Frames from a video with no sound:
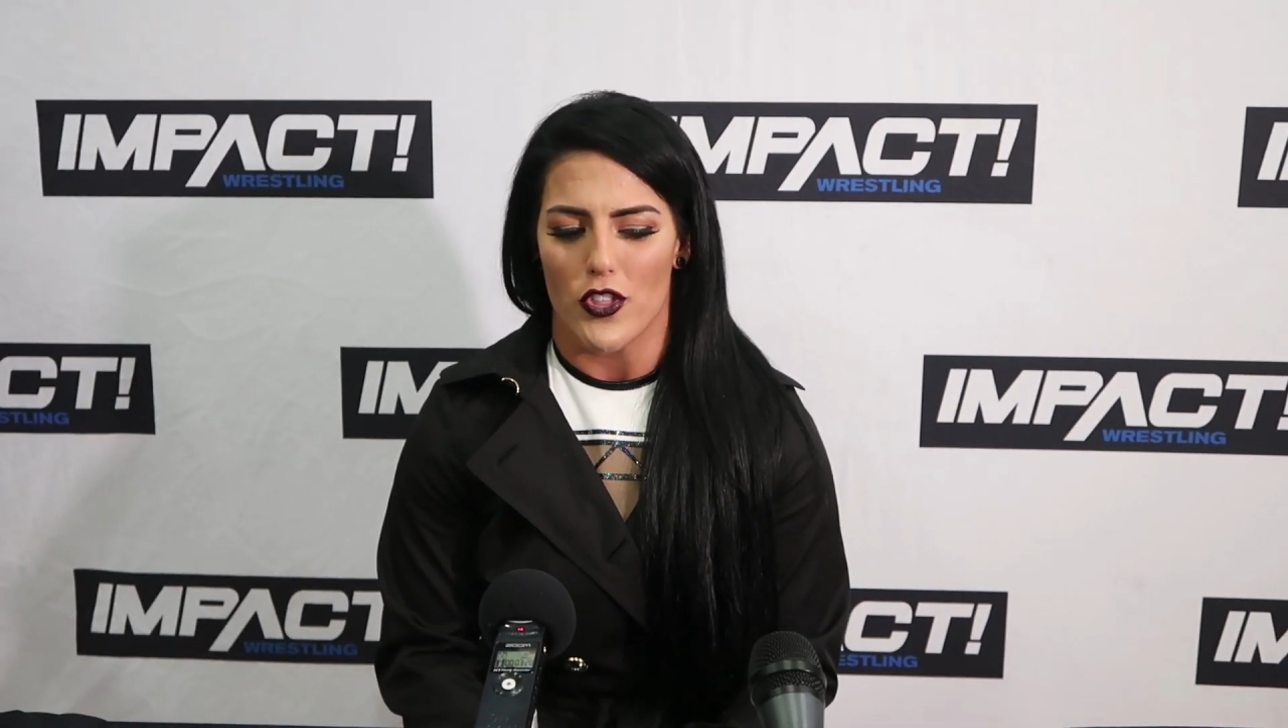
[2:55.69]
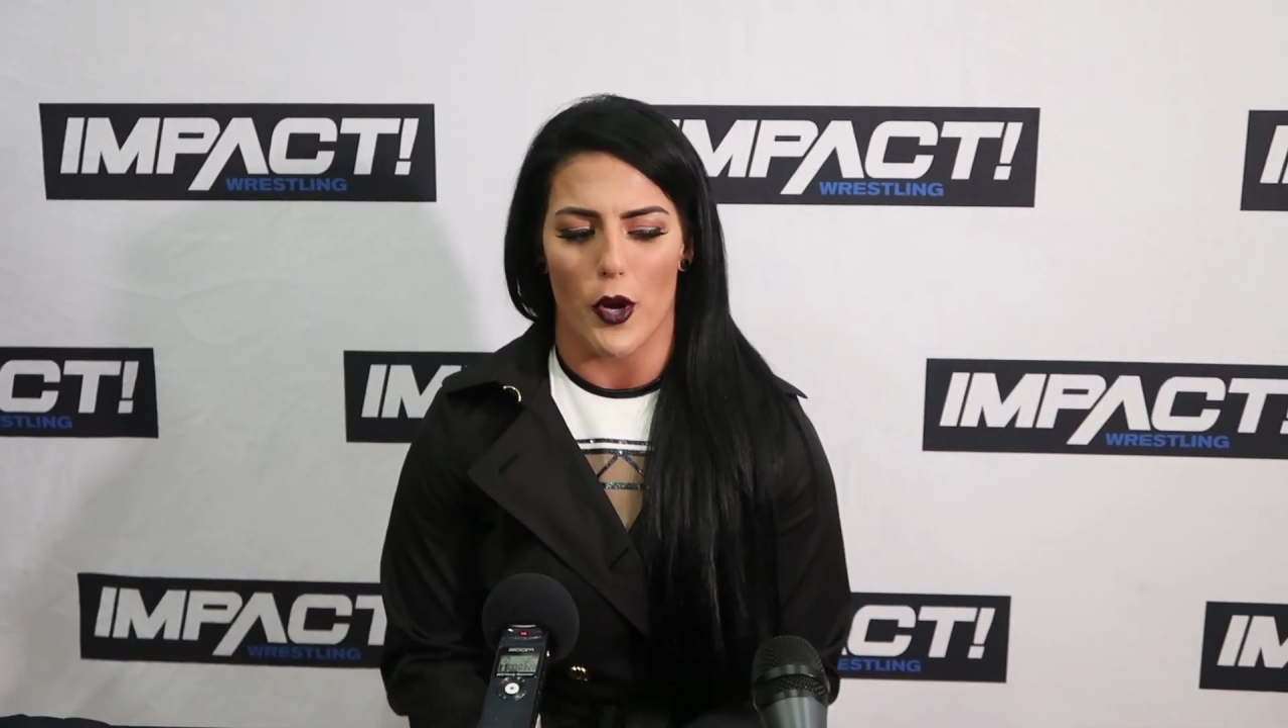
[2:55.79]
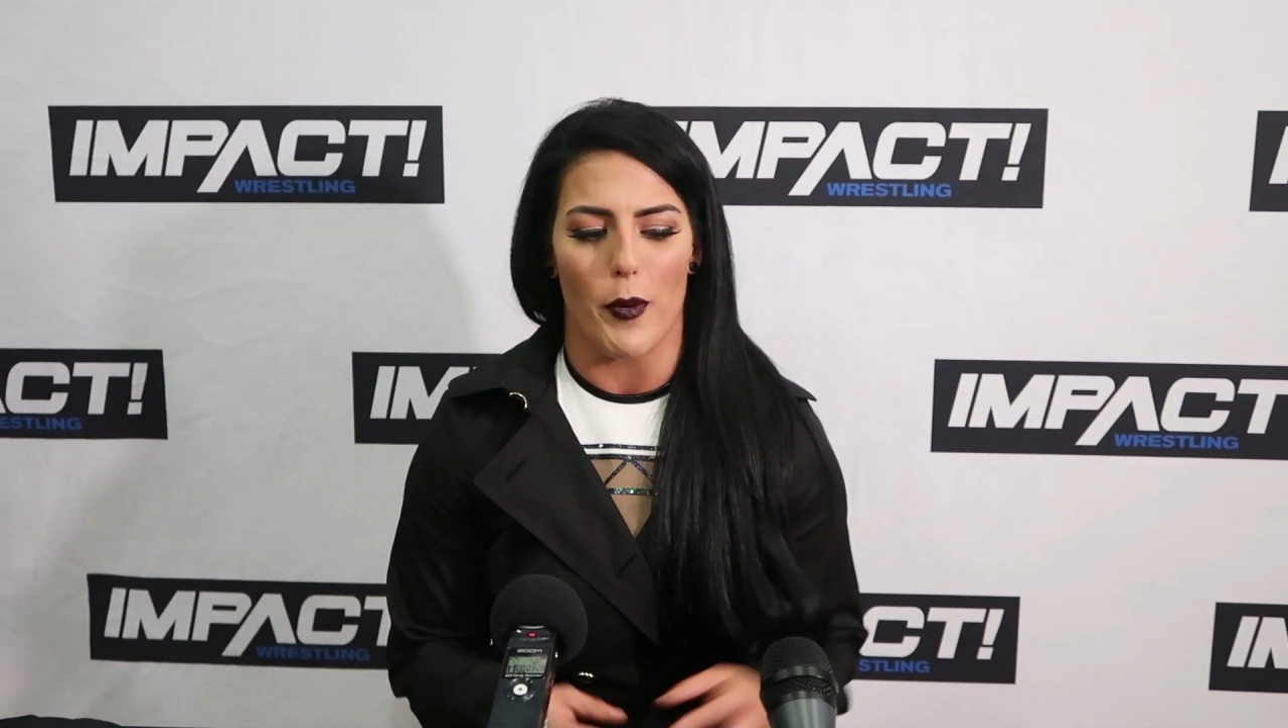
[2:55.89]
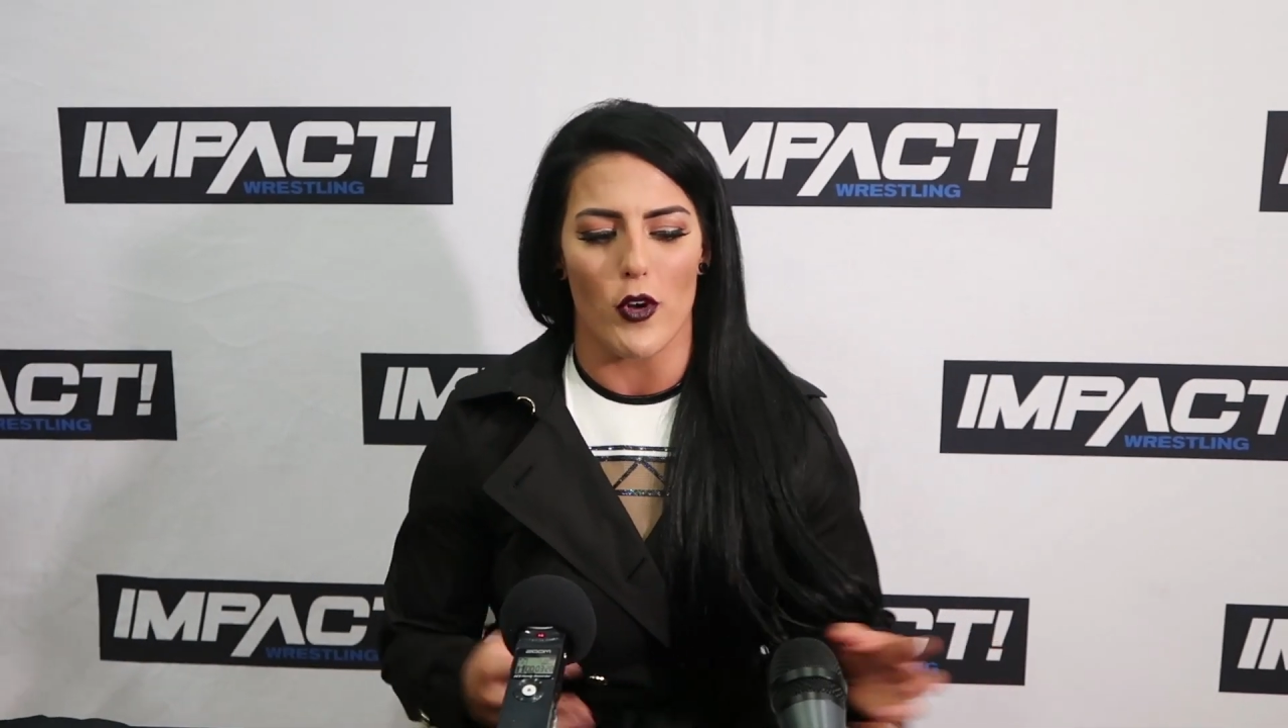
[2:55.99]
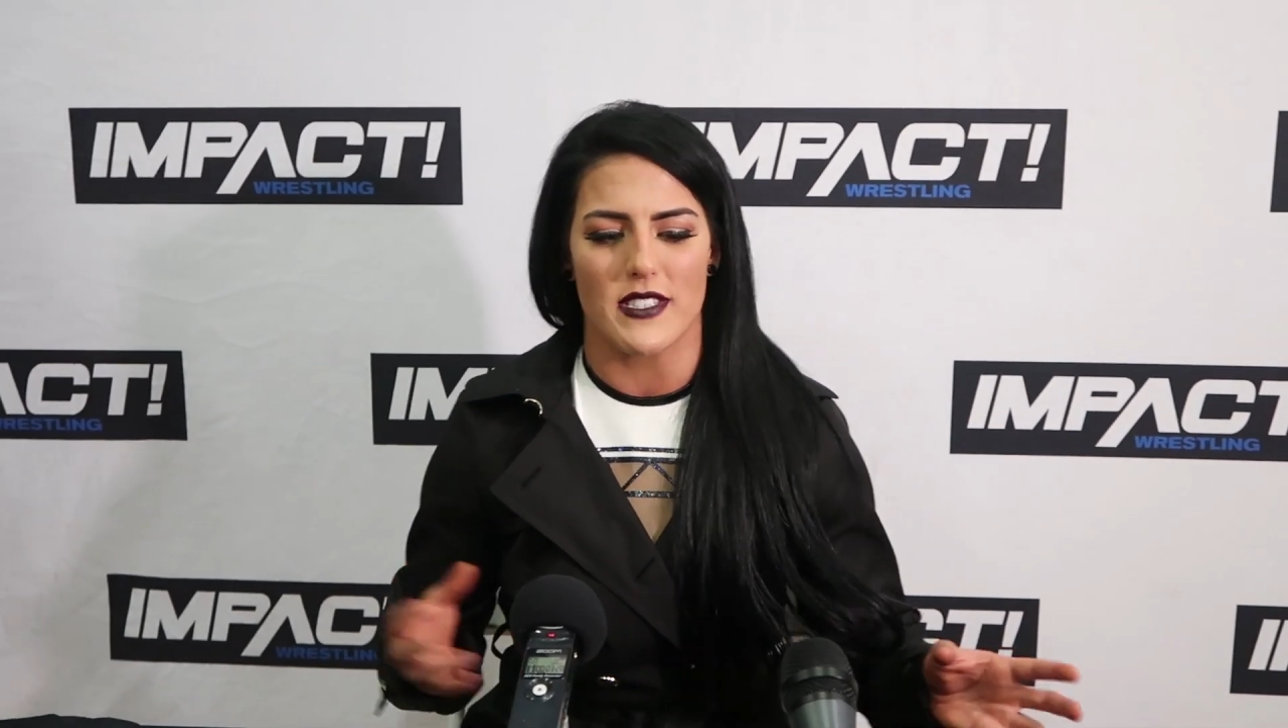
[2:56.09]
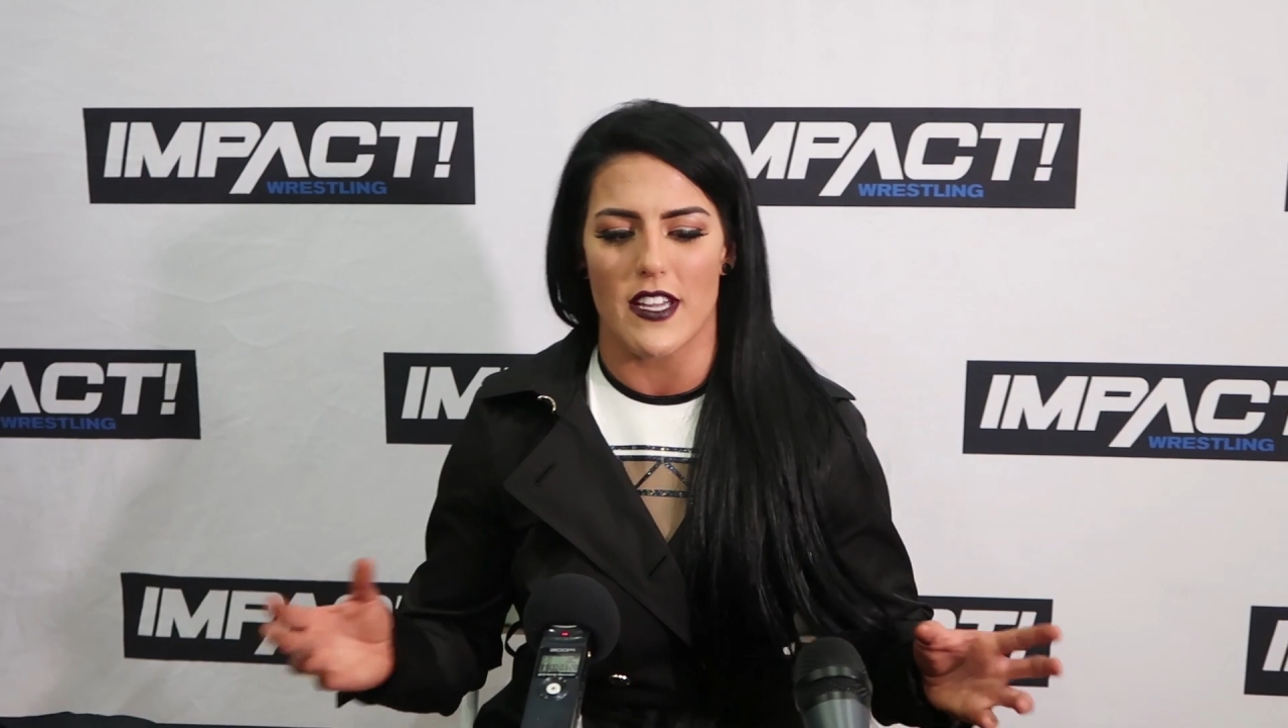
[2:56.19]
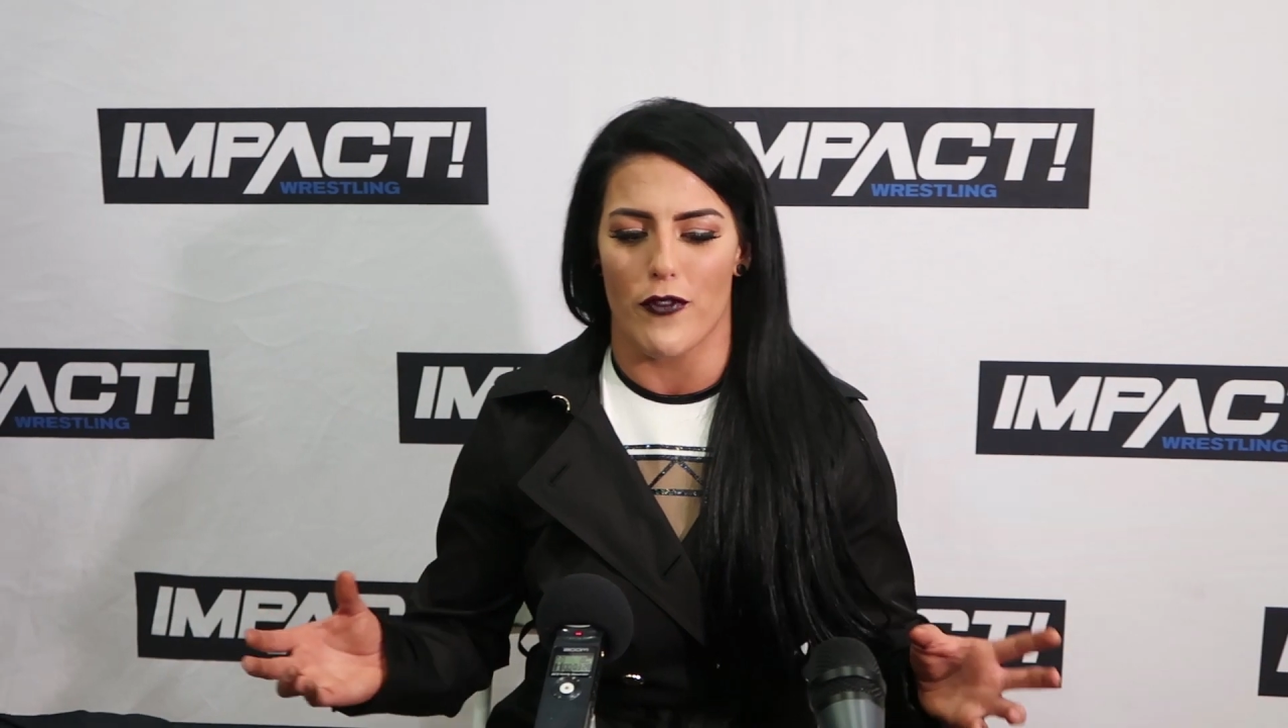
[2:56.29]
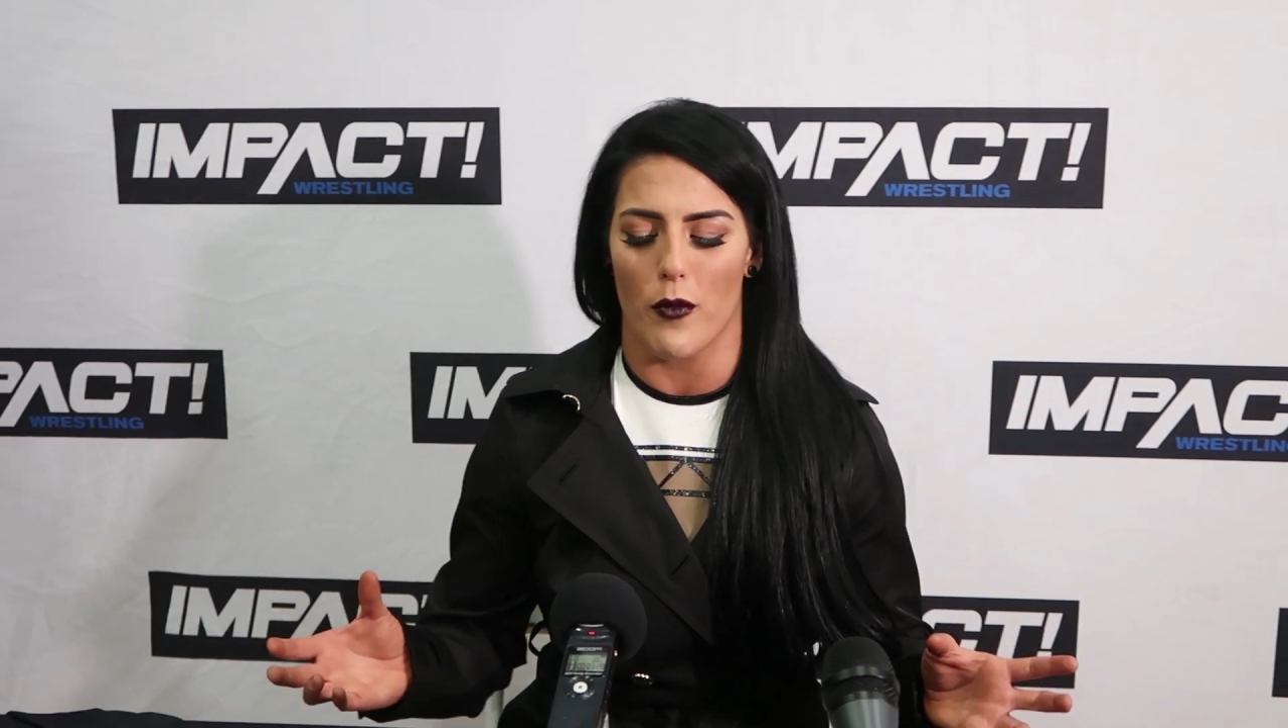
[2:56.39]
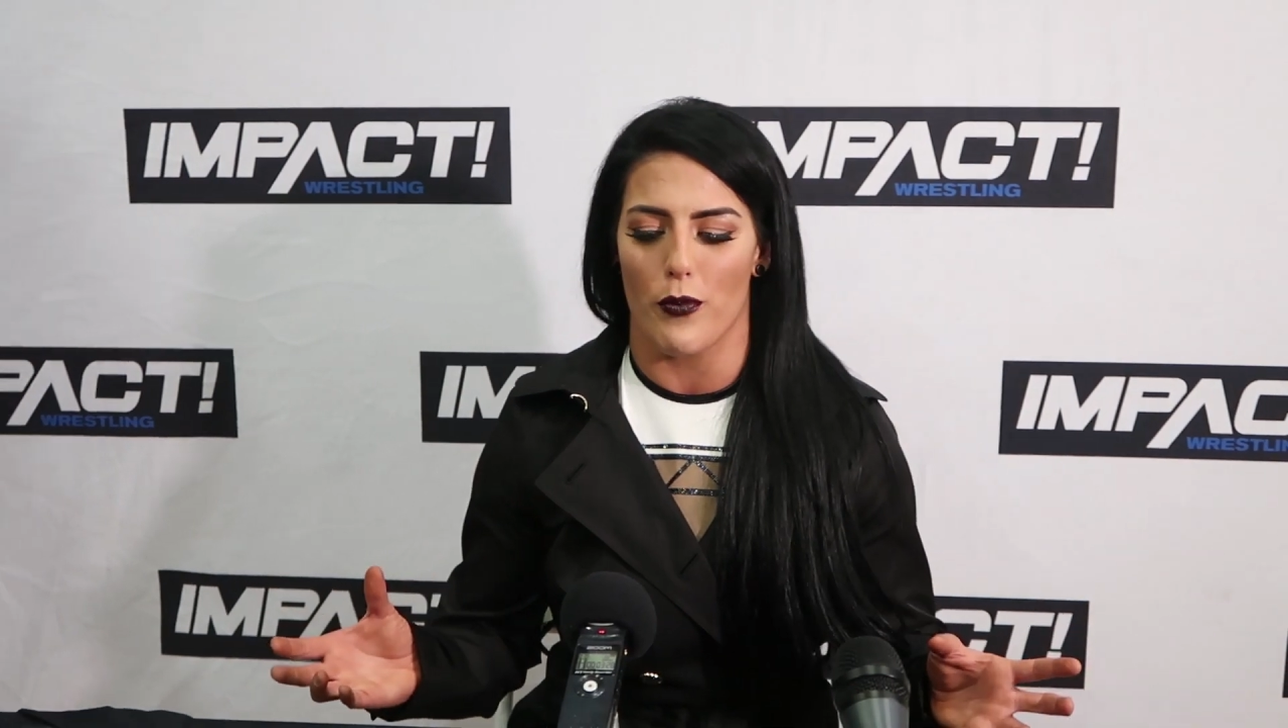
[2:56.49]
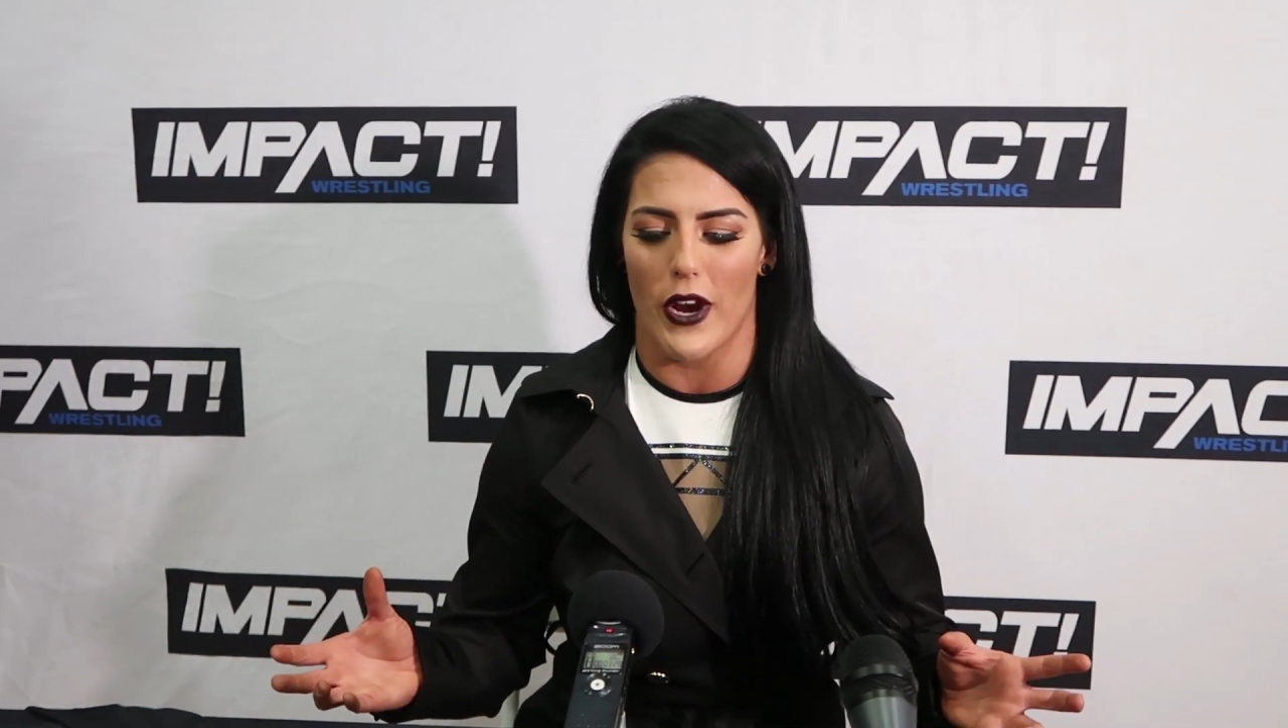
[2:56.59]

they're both different